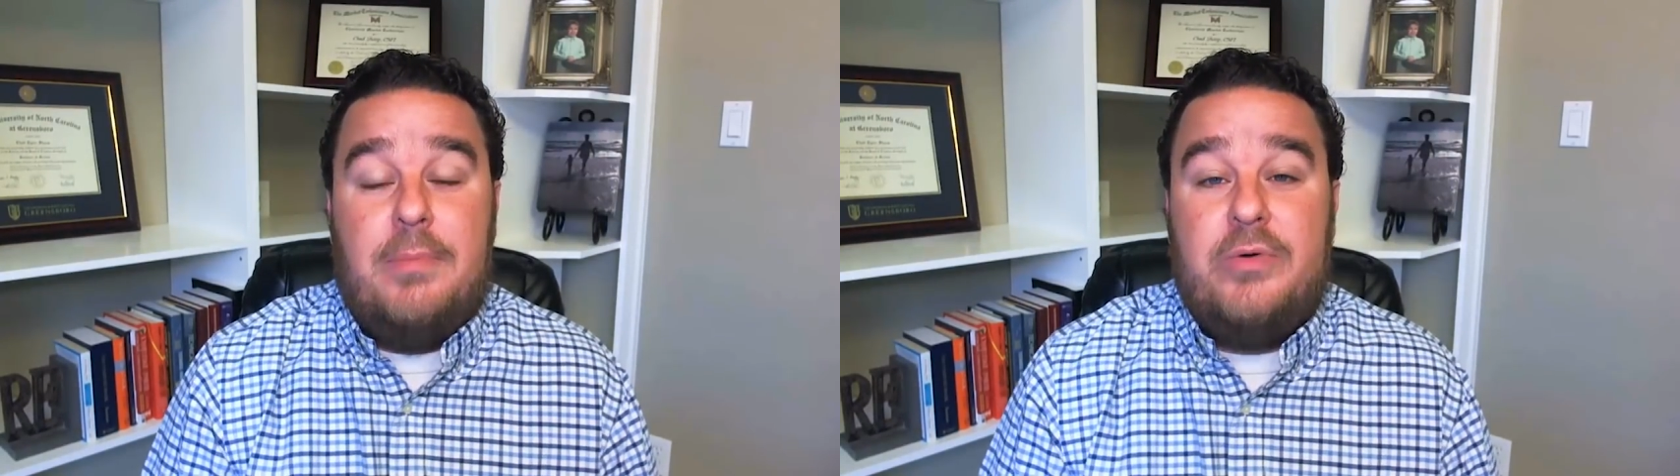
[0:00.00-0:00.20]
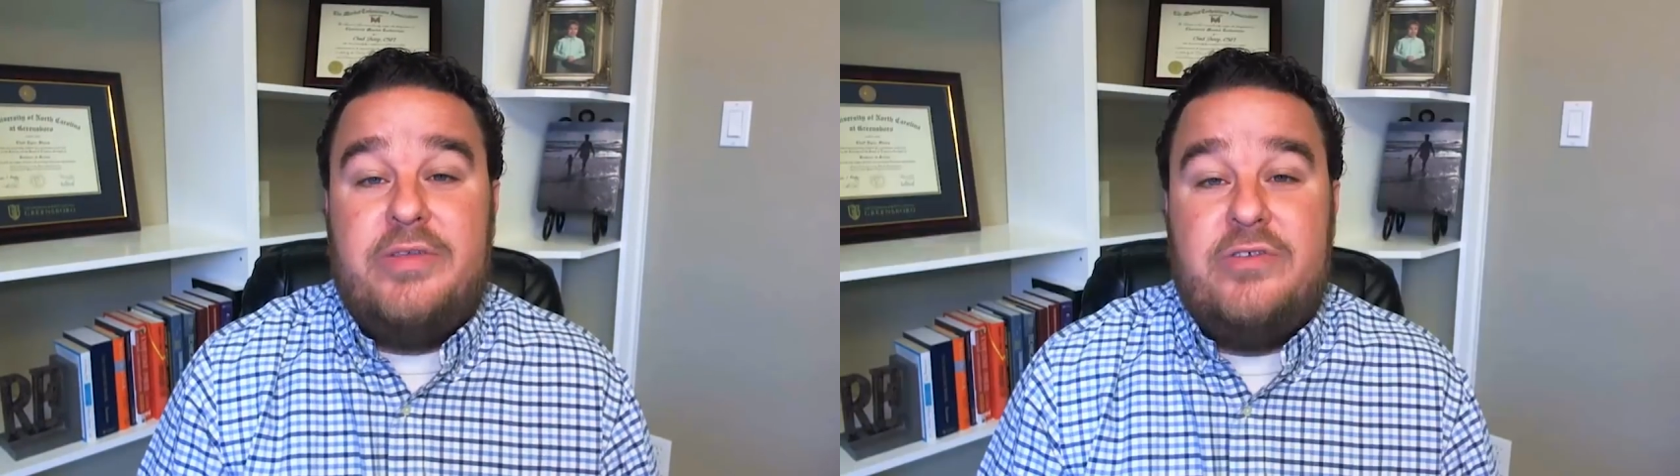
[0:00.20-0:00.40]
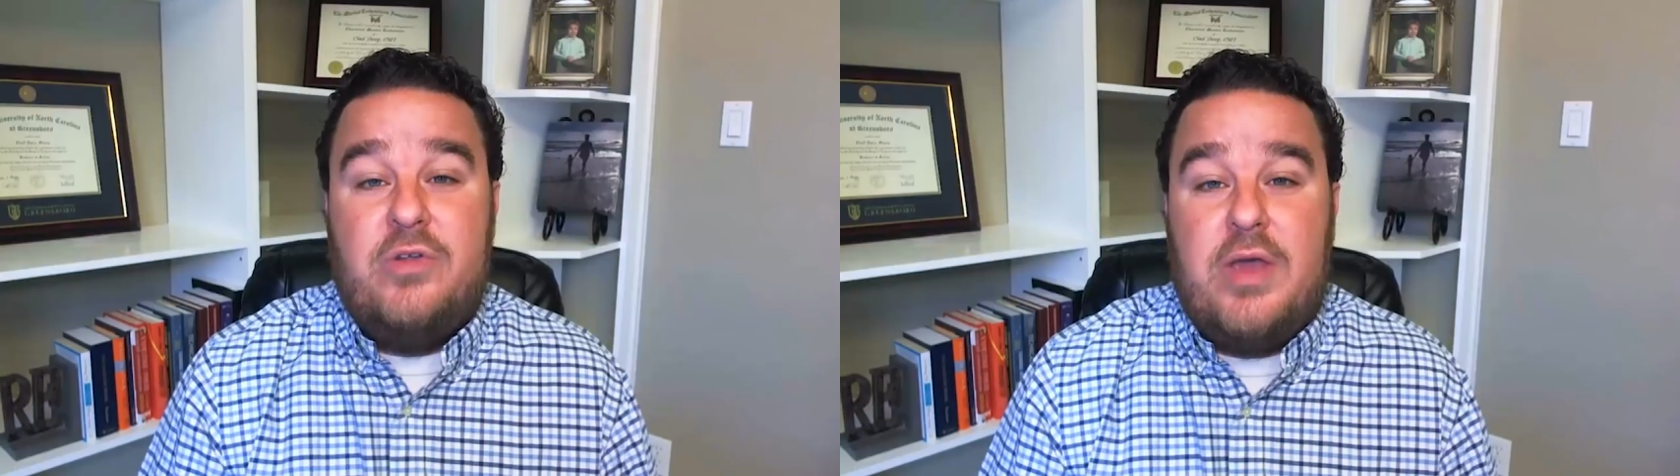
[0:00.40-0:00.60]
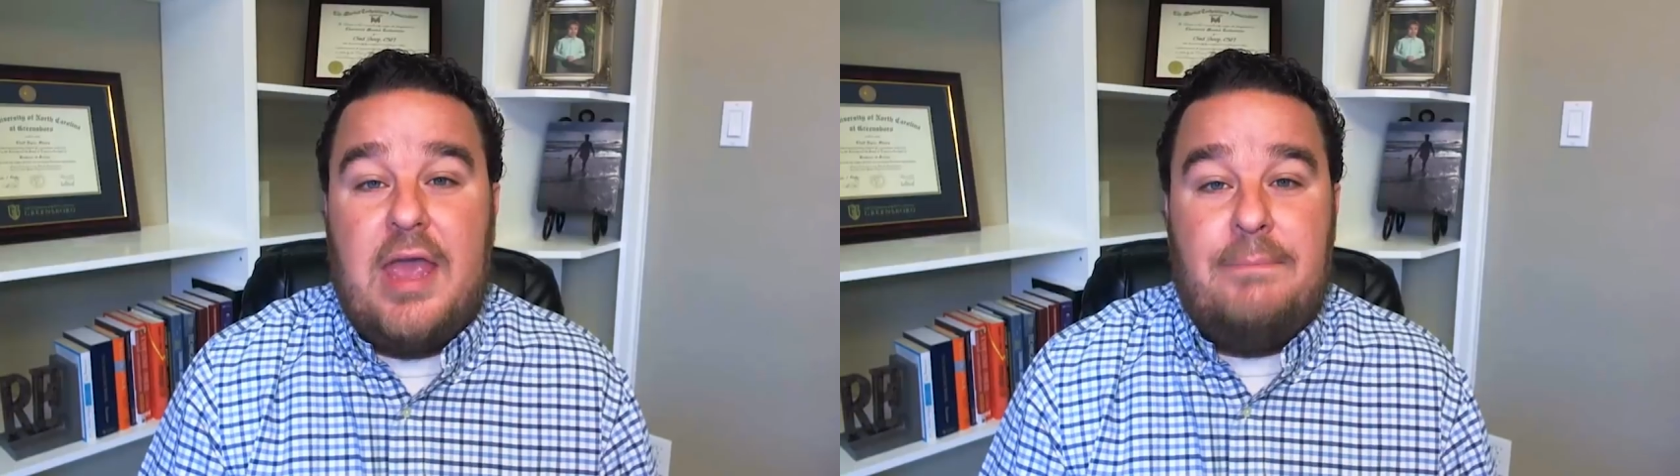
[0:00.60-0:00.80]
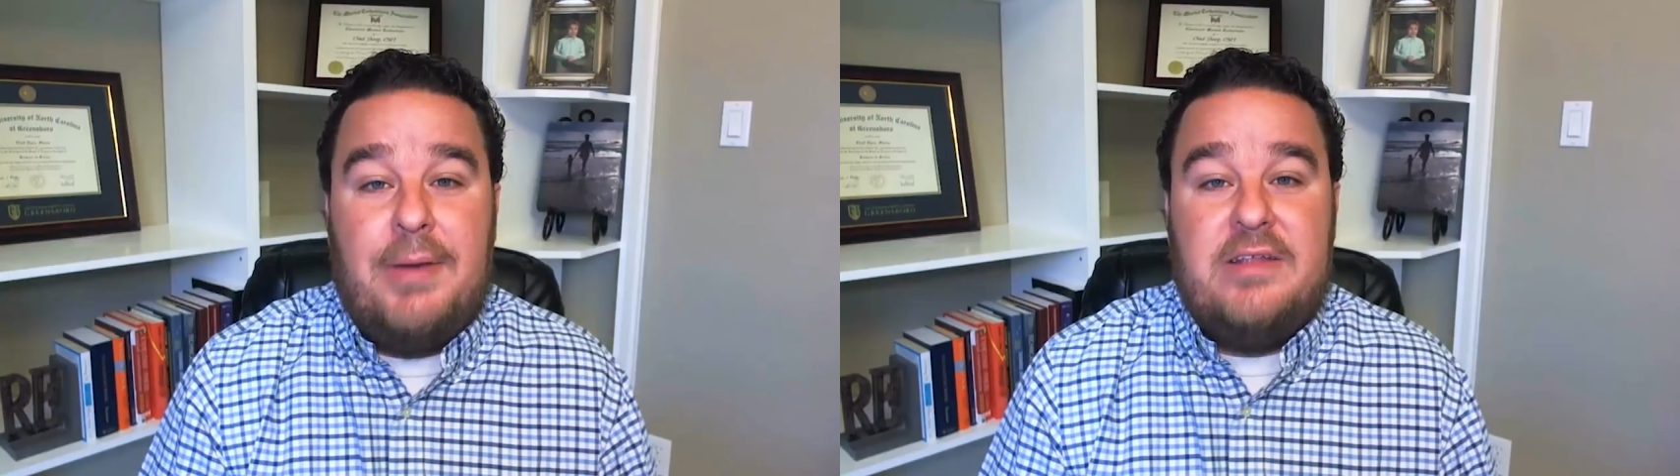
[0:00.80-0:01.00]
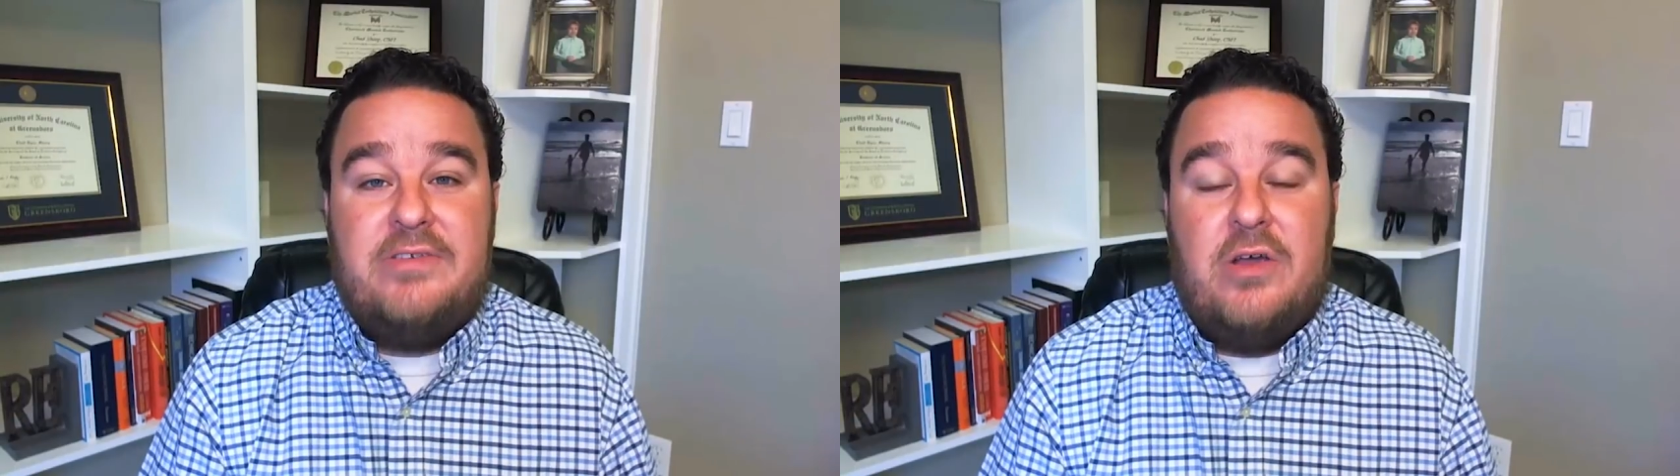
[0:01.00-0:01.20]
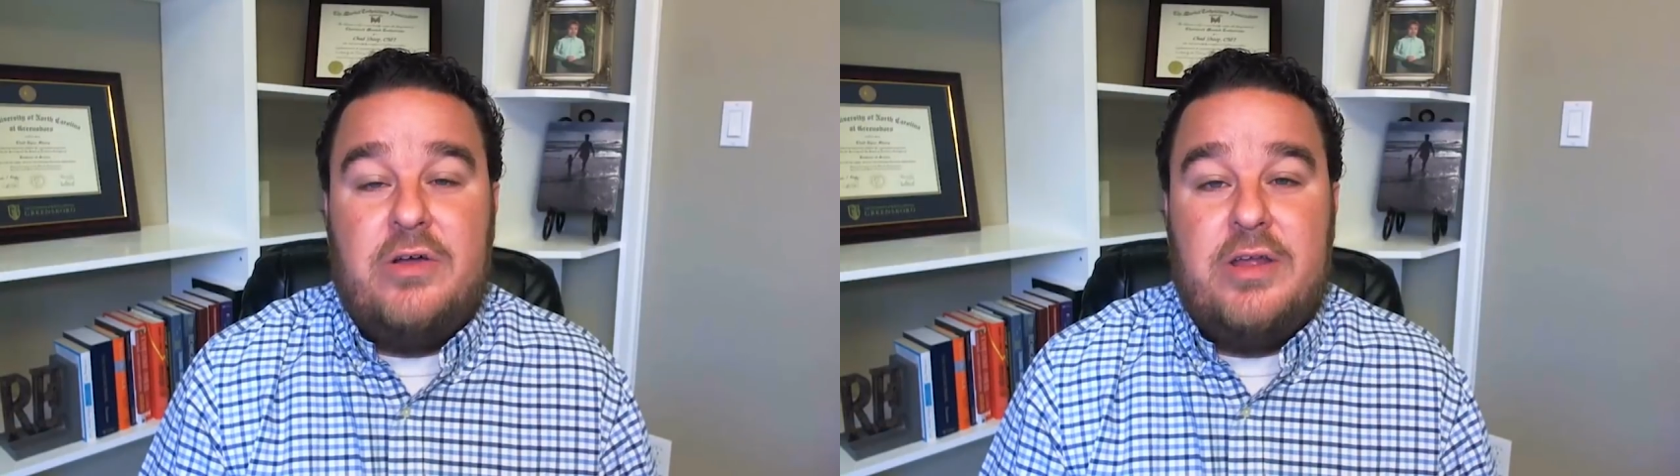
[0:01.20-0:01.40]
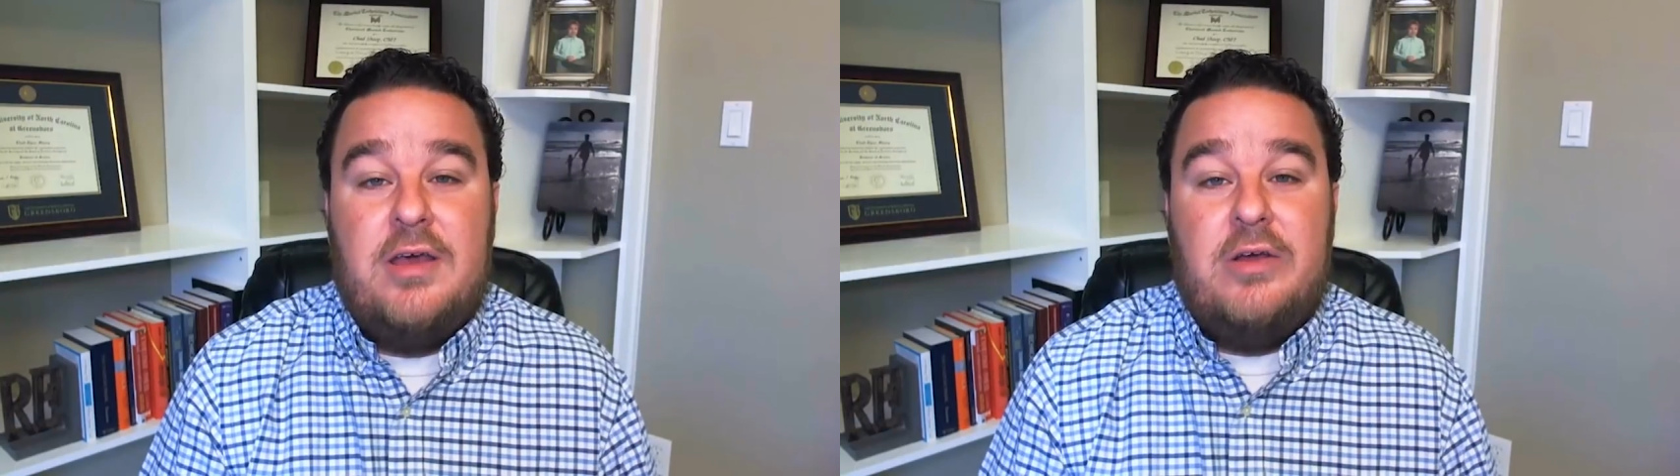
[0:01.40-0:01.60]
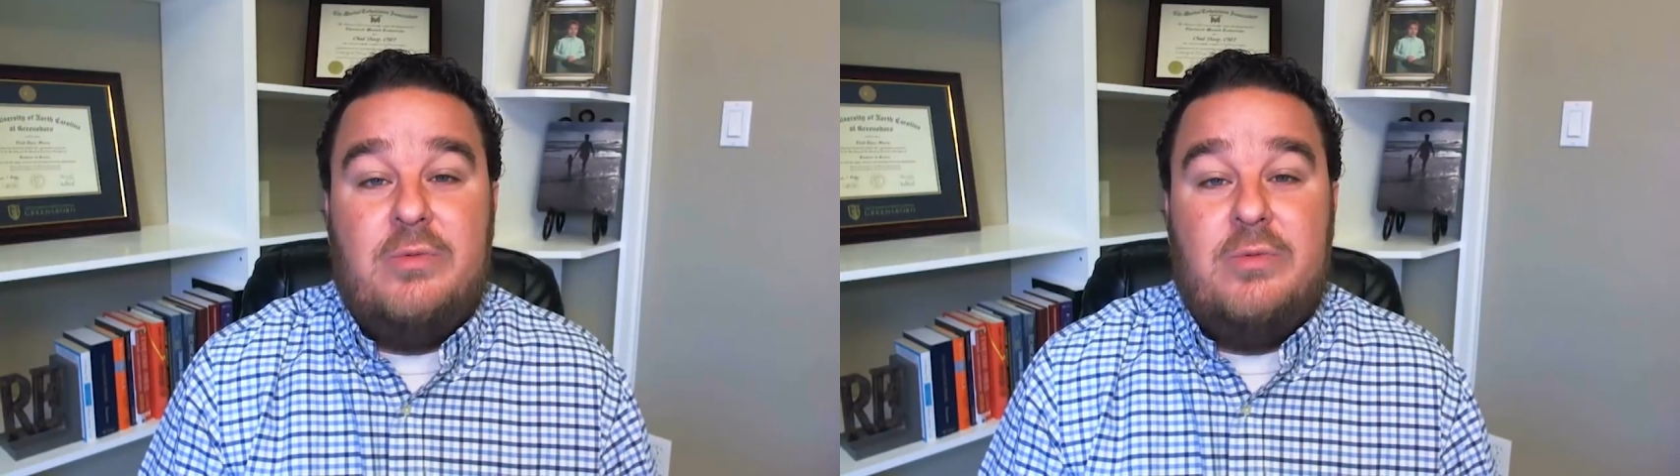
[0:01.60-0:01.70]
but with his new campaign slogan,